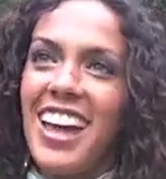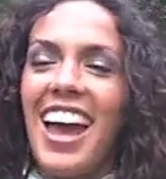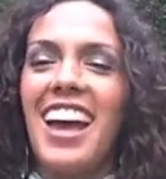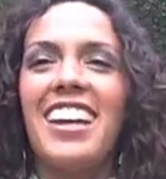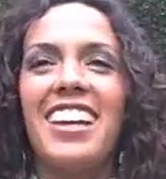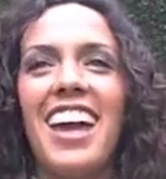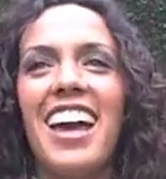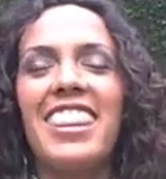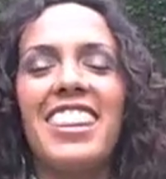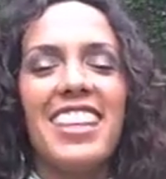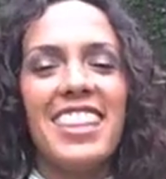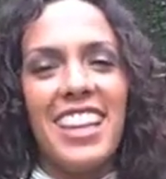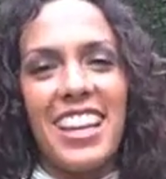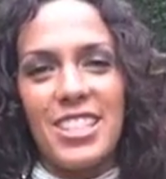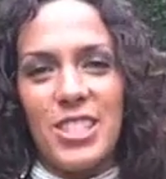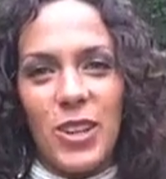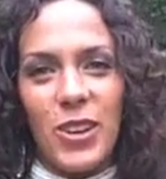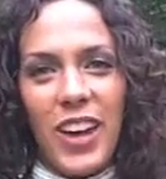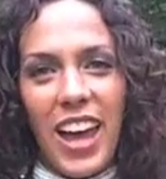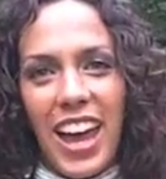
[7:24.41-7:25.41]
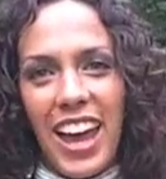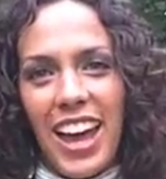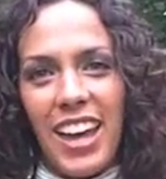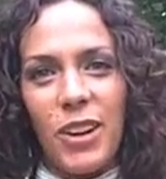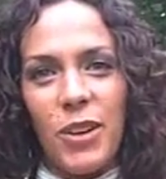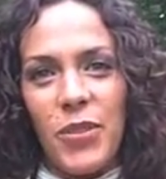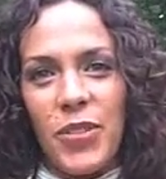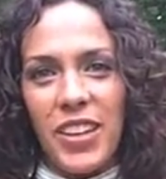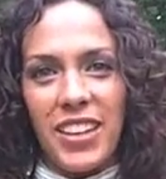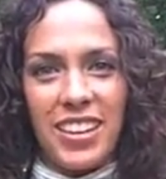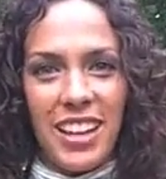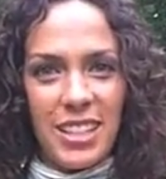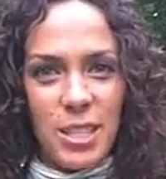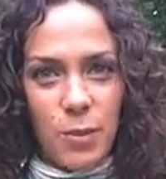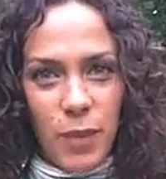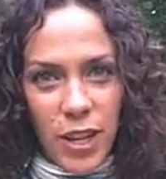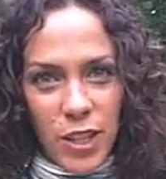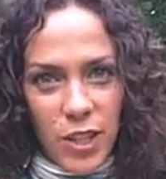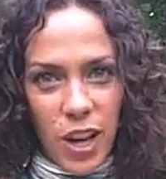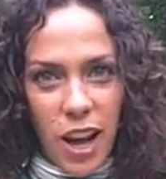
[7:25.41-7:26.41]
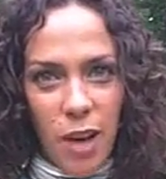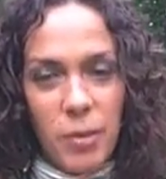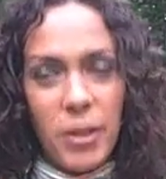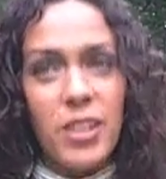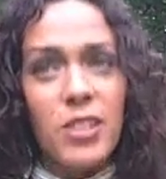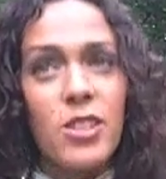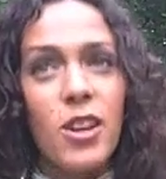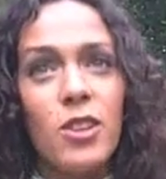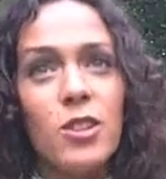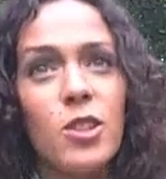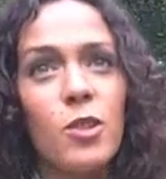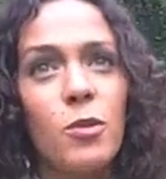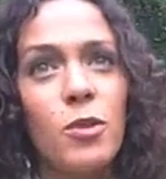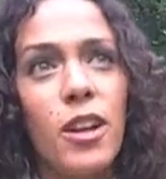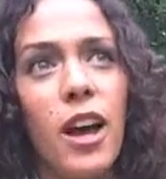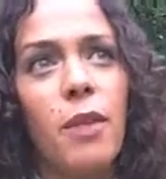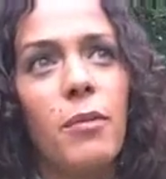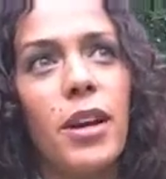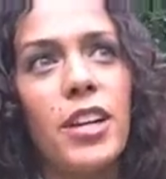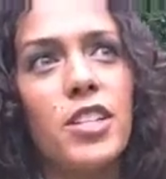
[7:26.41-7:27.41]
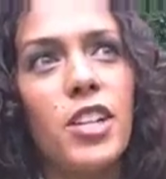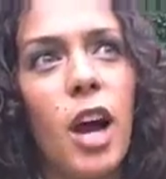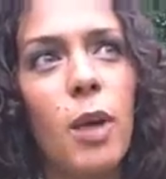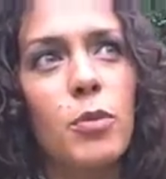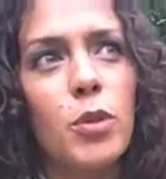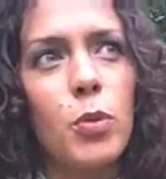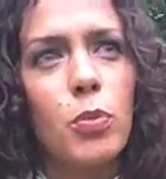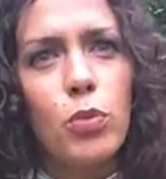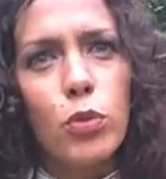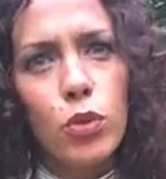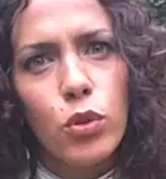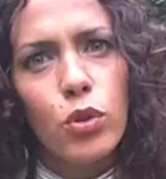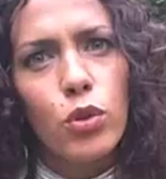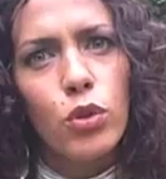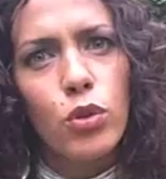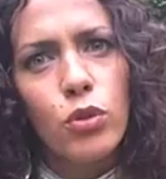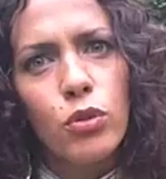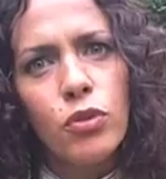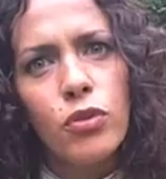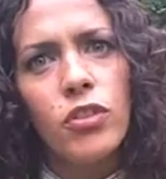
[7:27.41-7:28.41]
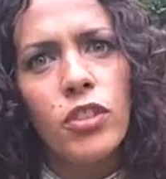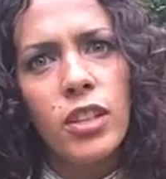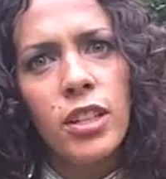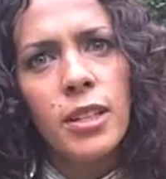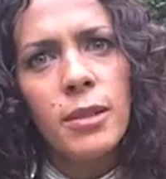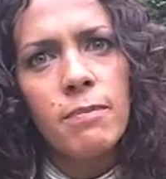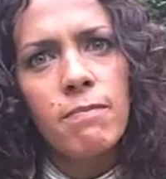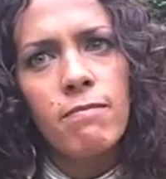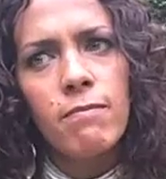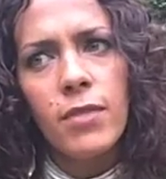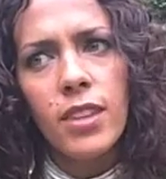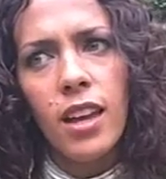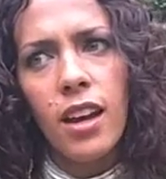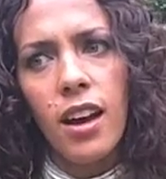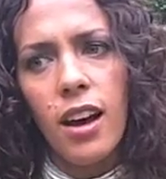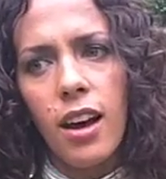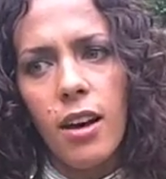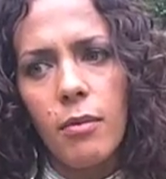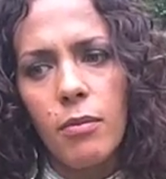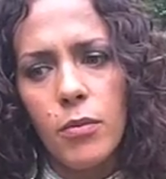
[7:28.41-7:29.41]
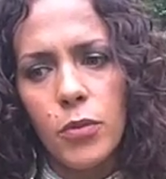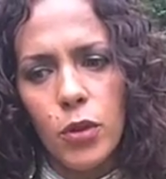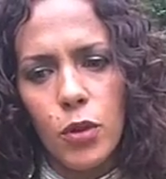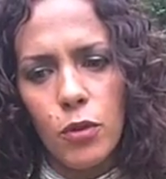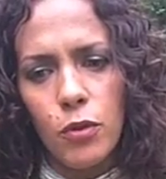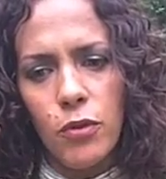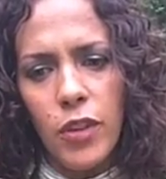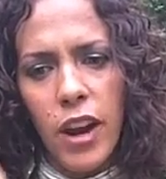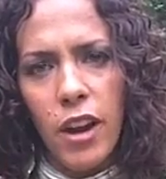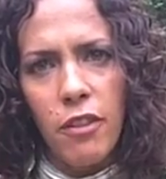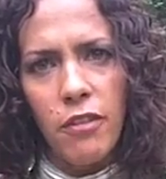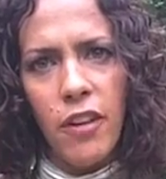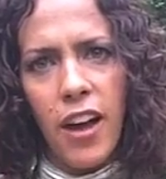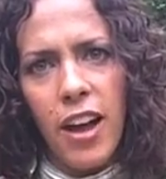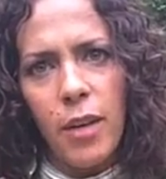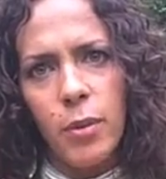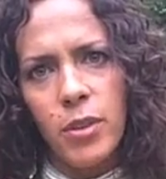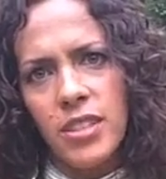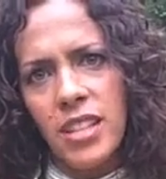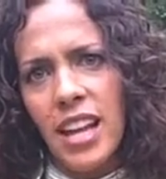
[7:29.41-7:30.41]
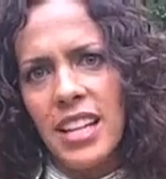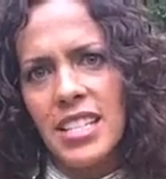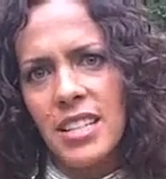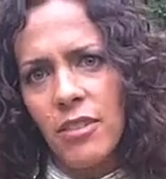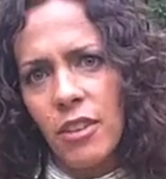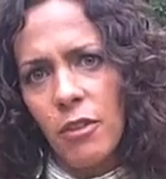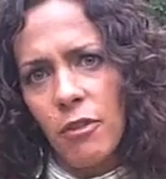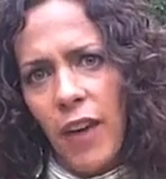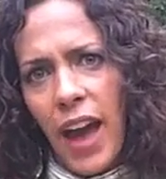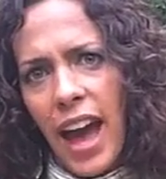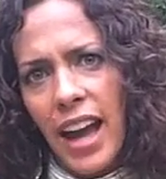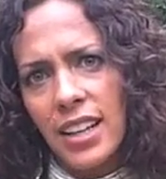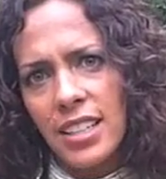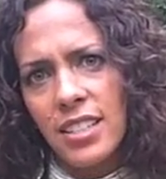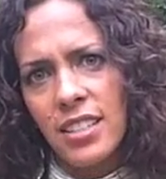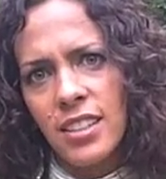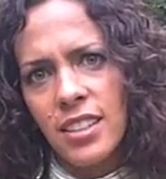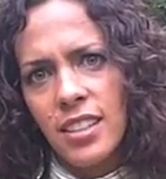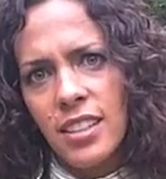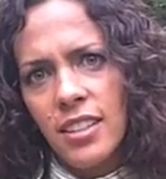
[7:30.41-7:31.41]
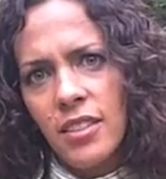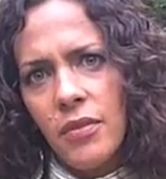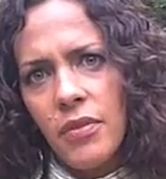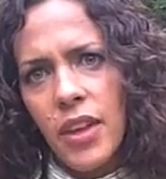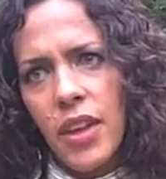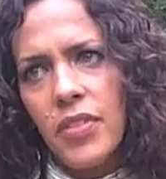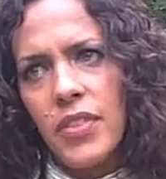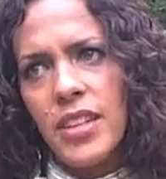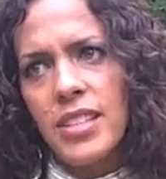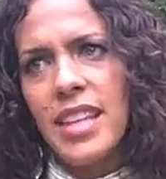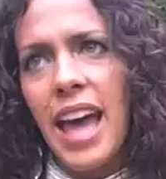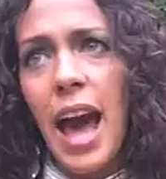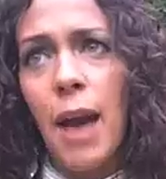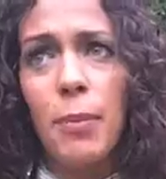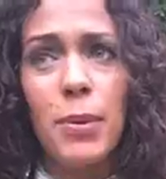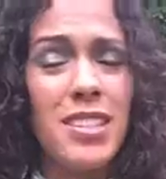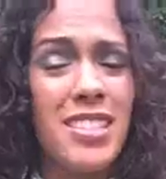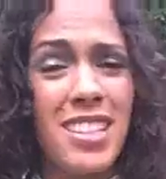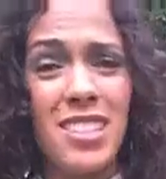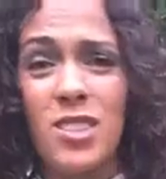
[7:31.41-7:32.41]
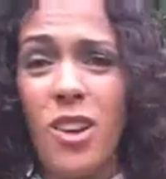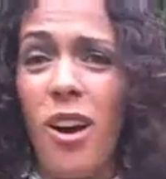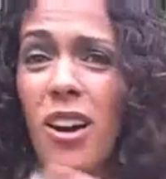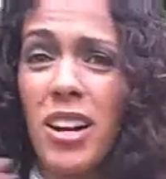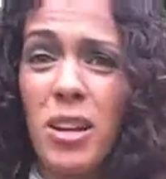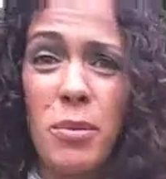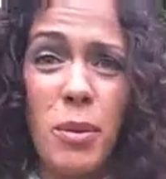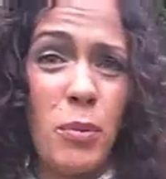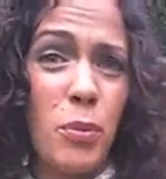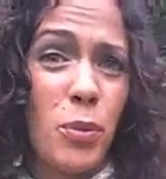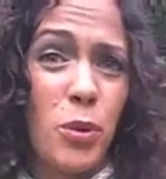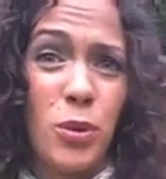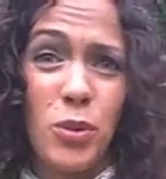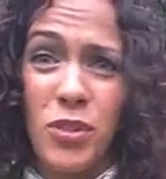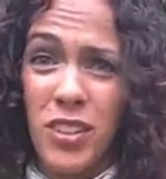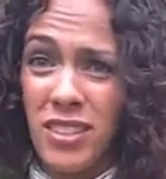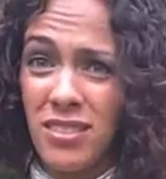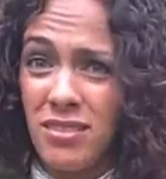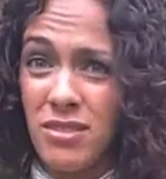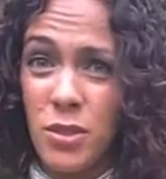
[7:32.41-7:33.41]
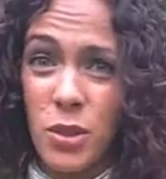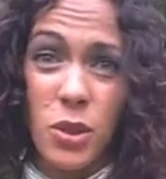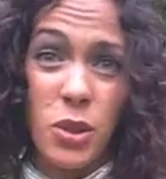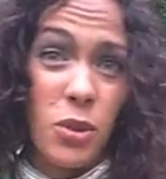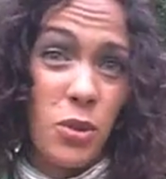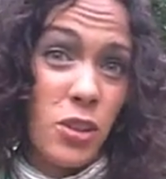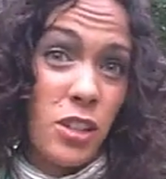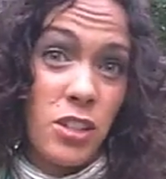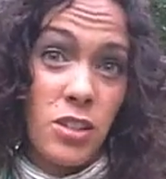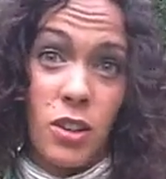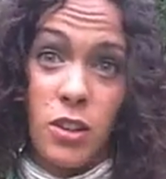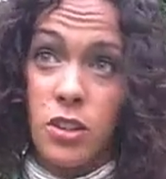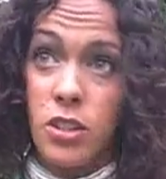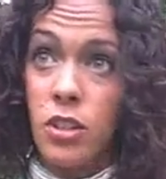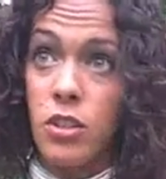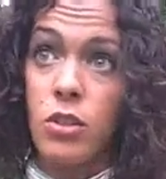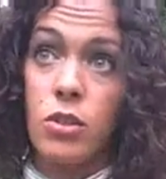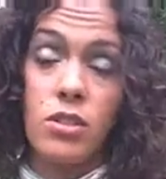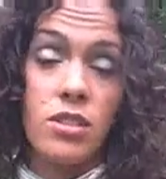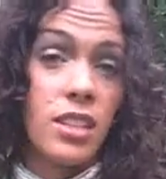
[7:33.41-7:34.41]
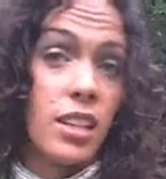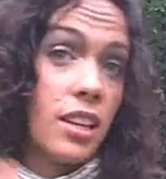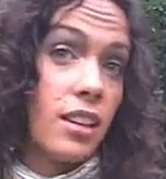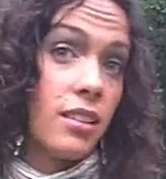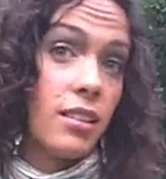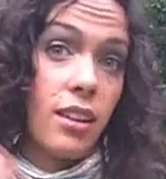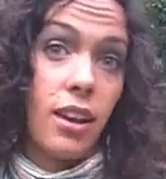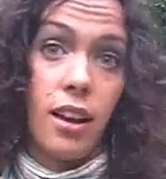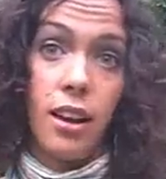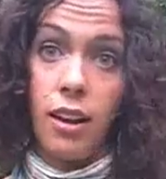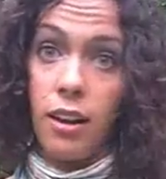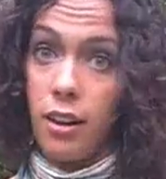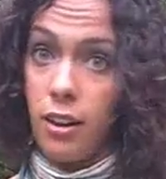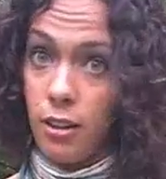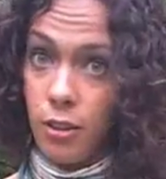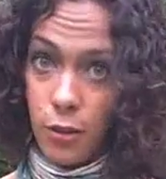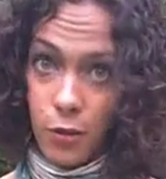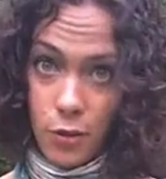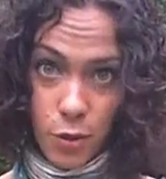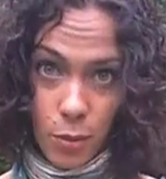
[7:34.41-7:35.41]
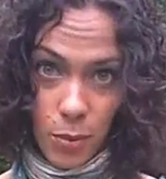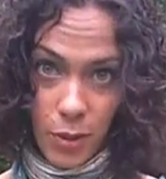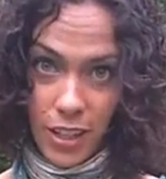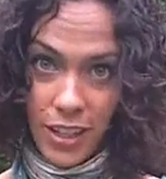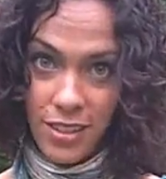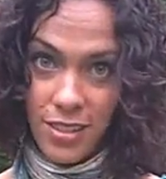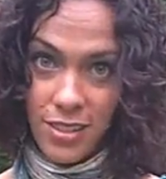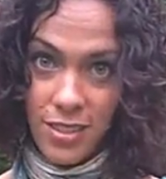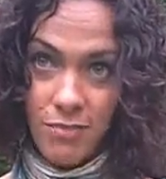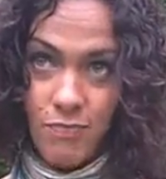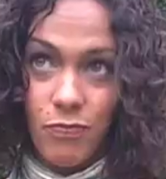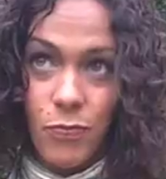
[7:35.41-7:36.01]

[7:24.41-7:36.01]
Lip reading: And I think that's okay. I don't think that's my job. And it's also not my job to prove through verifiable scientific fact that this happens. It's already been proven. Do your research and you'll see it all over the place.